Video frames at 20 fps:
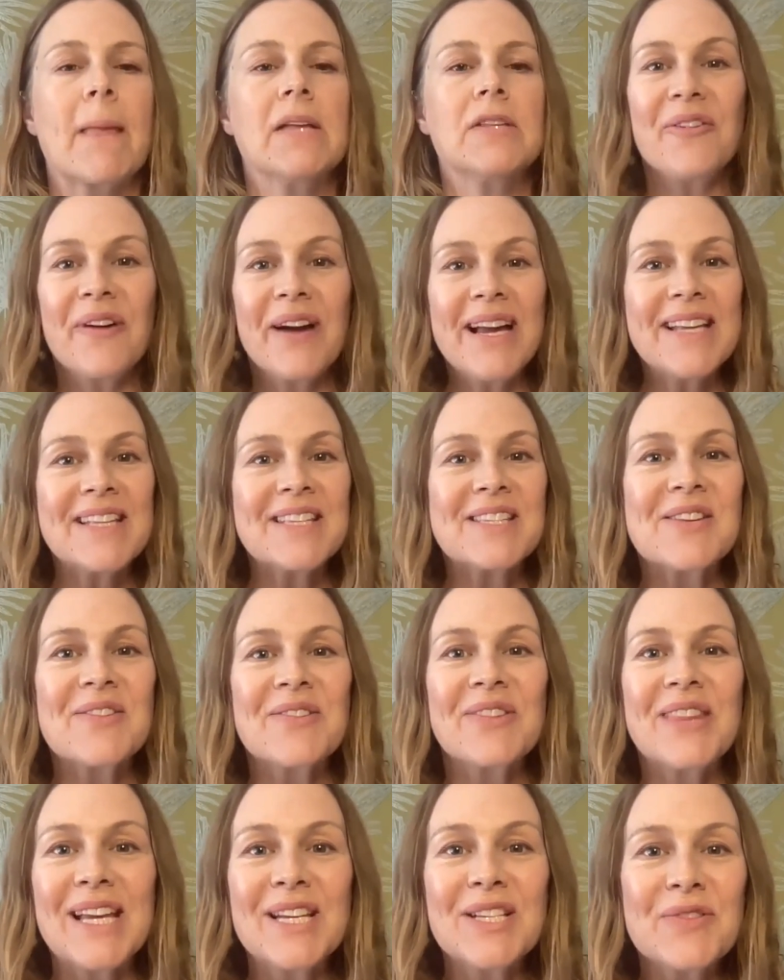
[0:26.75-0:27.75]
All right, so
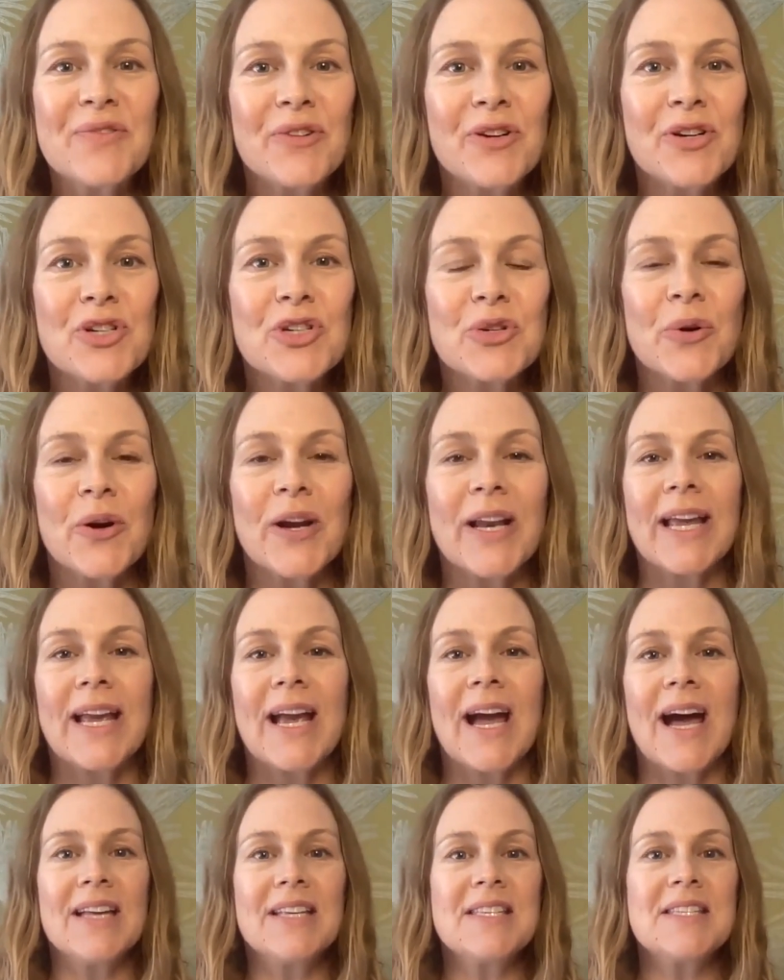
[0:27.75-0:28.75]
thanks for
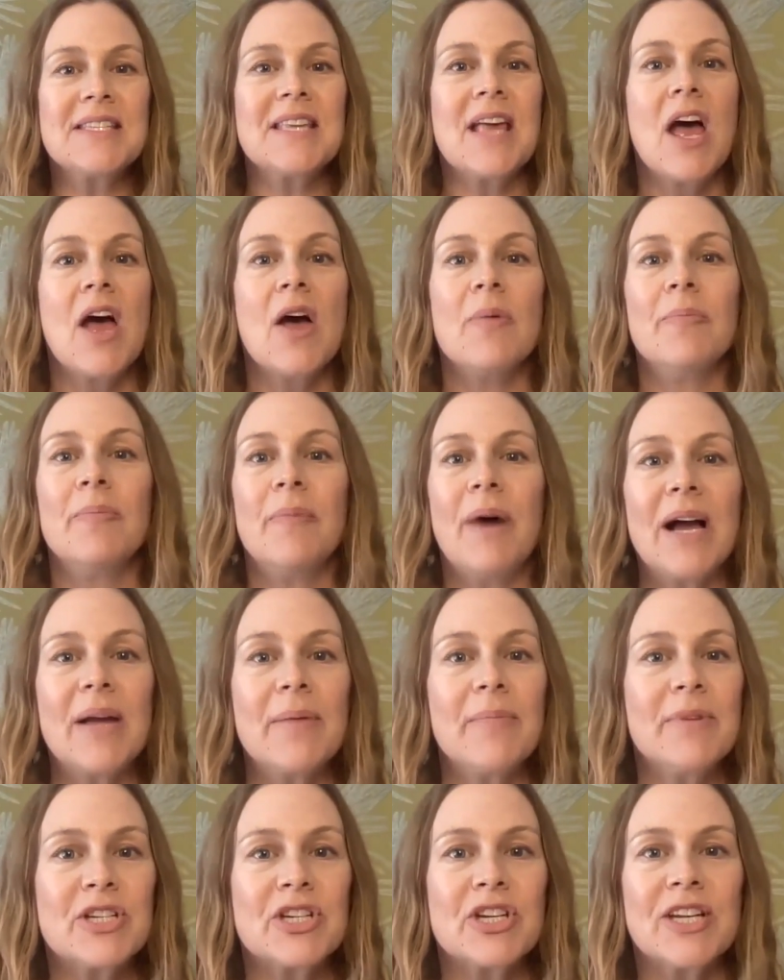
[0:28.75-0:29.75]
joining us. My
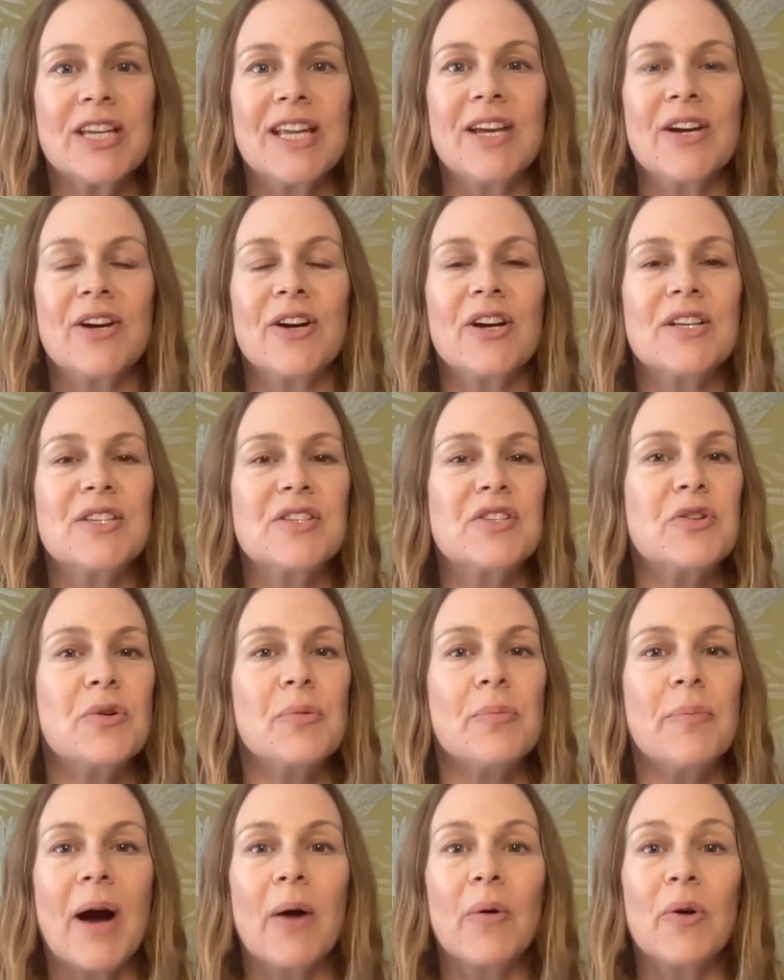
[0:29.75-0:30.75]
mission here is to
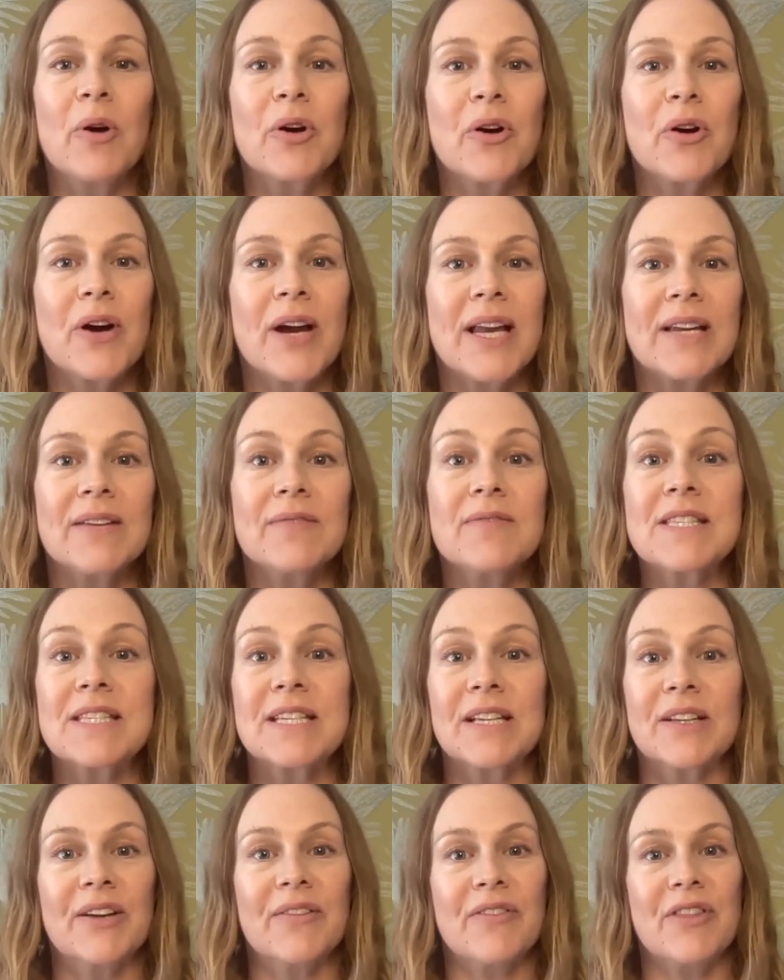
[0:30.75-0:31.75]
empower creatives
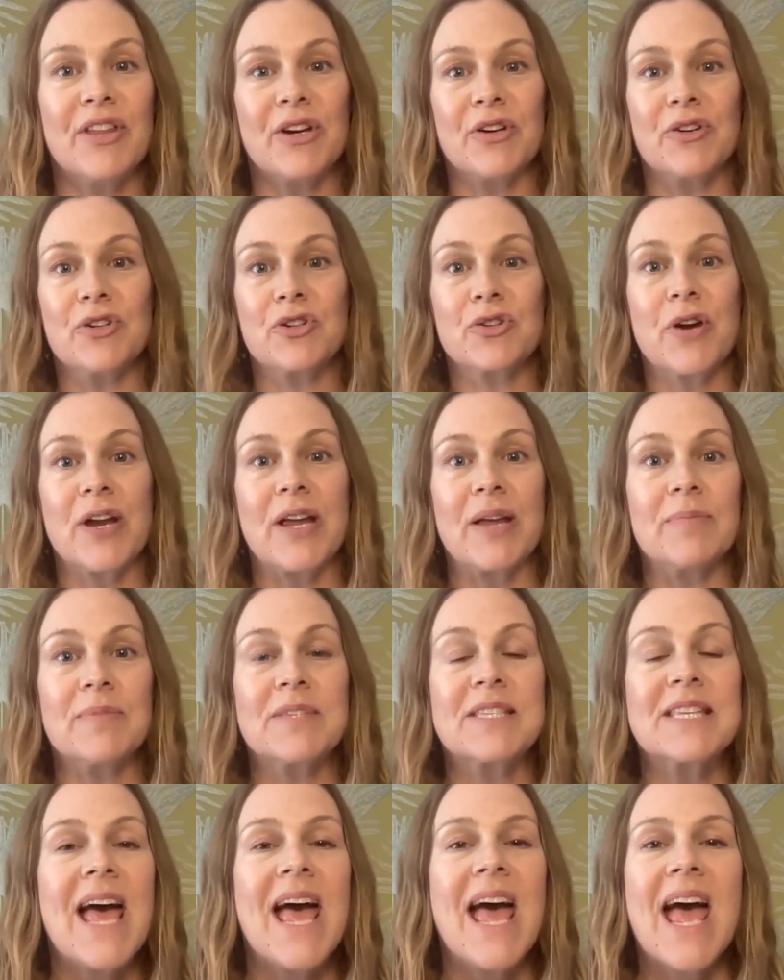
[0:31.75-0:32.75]
to live their
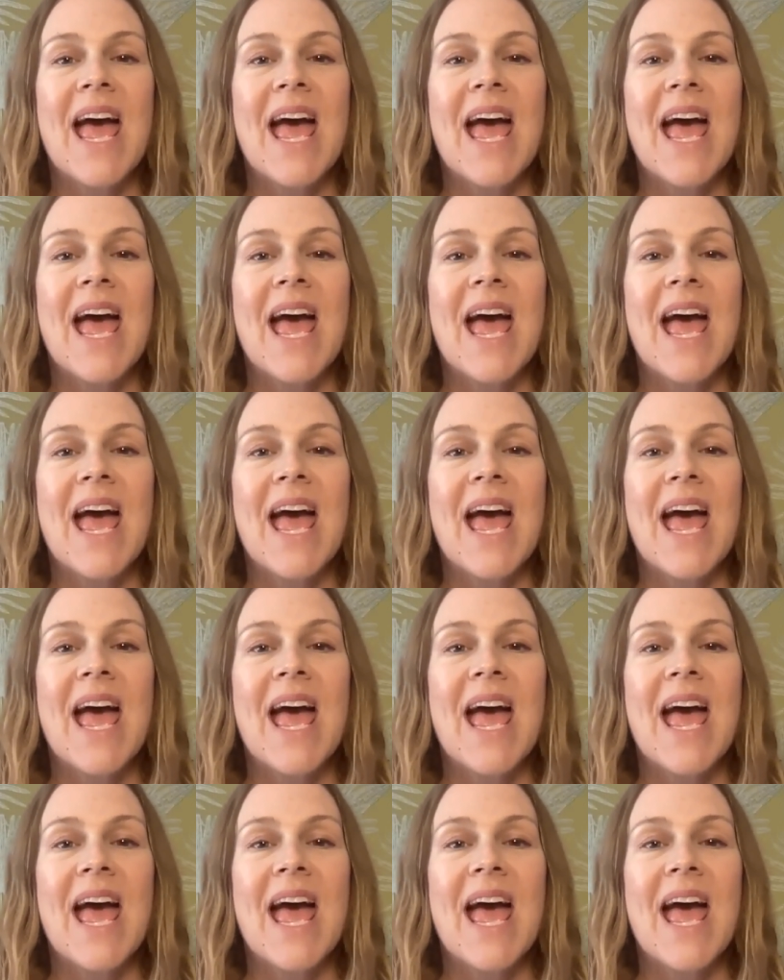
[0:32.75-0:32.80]
dreams.